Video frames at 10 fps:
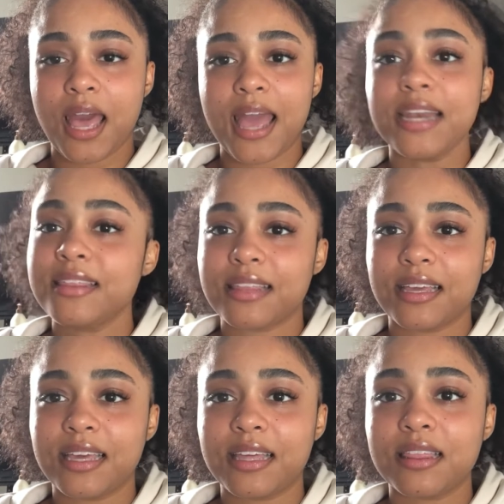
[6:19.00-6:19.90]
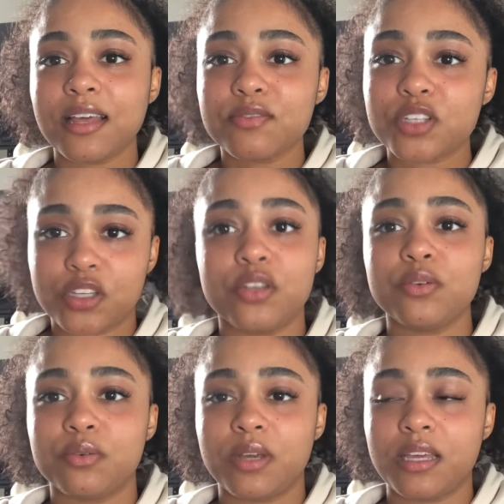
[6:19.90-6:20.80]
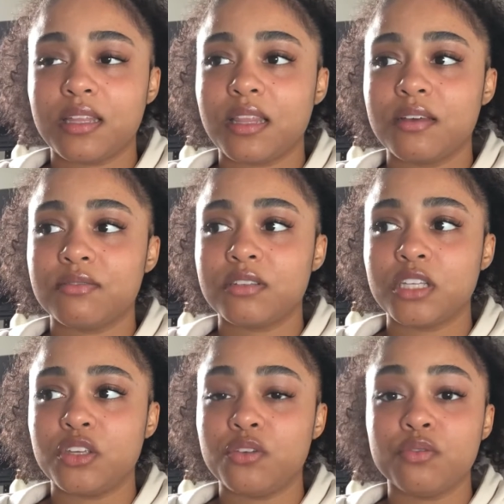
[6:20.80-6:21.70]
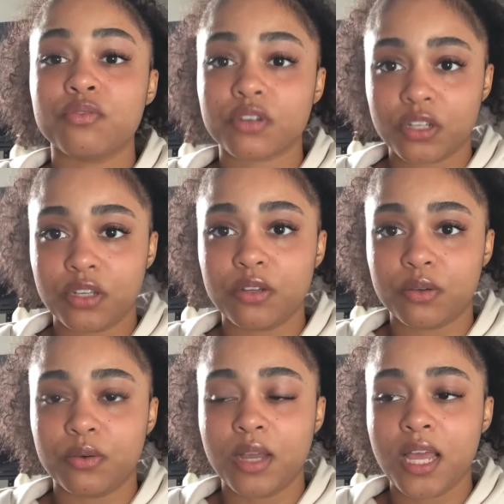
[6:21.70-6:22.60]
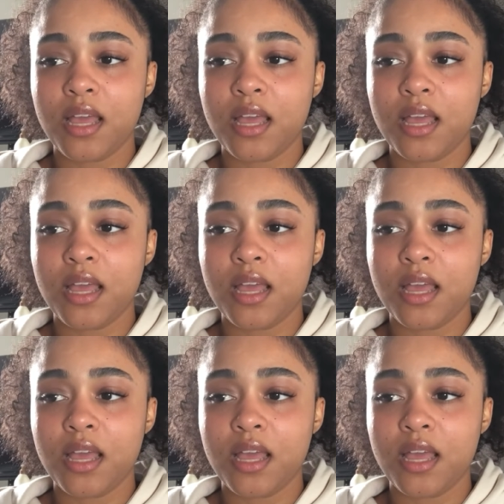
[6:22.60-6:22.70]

anything. He loves you. He loves you for you.